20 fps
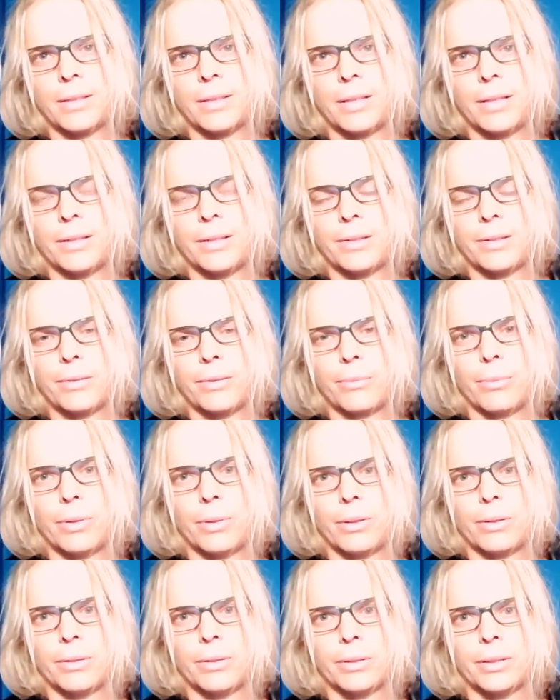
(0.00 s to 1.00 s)
that is the
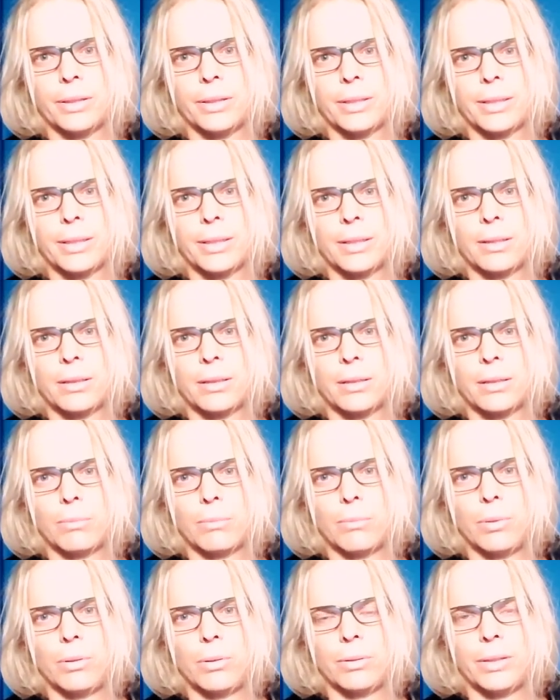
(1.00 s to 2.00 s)
world,
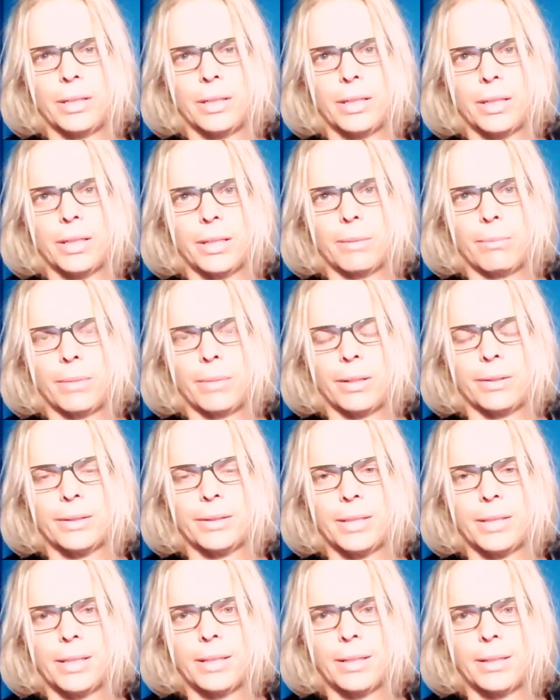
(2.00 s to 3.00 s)
molding and
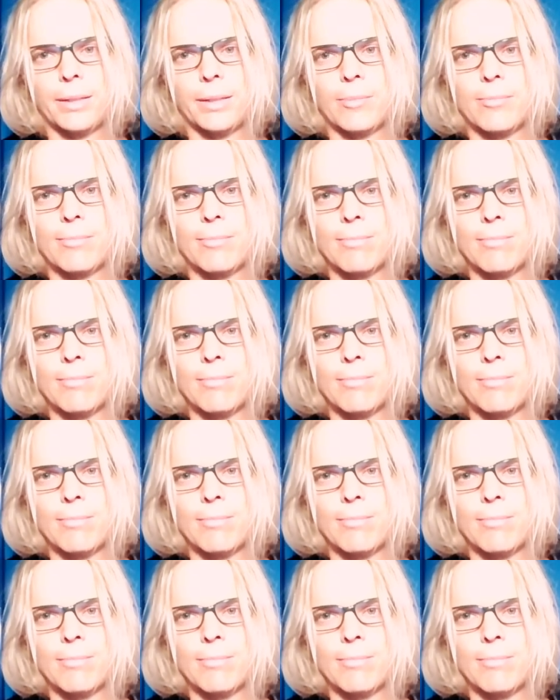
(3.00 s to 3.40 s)
melting,